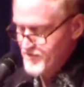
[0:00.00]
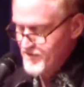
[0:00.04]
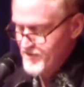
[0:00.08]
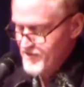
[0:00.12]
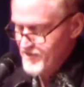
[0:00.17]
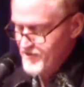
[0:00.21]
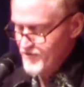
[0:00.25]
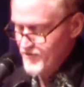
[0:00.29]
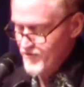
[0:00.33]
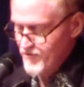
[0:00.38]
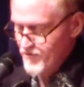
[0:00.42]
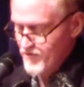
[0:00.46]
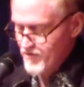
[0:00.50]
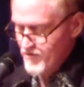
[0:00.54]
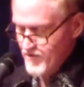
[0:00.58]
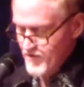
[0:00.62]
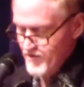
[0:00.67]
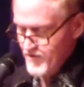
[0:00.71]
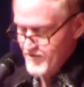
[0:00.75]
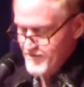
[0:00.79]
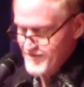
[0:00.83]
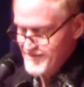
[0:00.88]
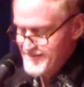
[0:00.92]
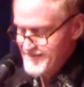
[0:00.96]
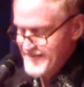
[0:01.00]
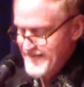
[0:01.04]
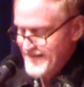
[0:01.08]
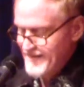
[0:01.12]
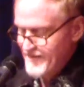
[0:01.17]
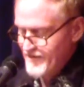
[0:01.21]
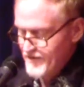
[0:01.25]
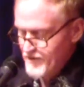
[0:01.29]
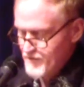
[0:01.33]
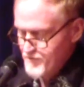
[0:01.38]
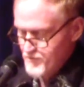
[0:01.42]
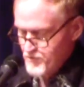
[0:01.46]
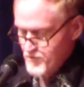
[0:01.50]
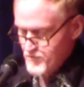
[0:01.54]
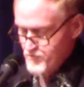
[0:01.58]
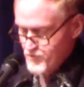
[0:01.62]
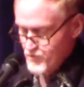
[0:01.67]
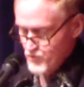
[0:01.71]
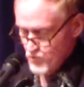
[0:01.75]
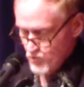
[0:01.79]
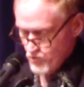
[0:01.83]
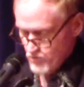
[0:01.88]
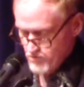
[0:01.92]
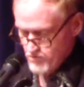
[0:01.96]
the gear, saddling up the
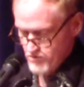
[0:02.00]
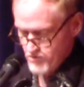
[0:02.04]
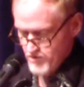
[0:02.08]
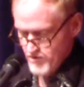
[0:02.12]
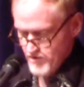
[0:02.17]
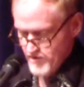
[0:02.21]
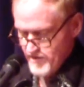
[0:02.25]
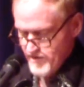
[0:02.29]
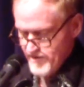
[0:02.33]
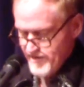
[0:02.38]
mule,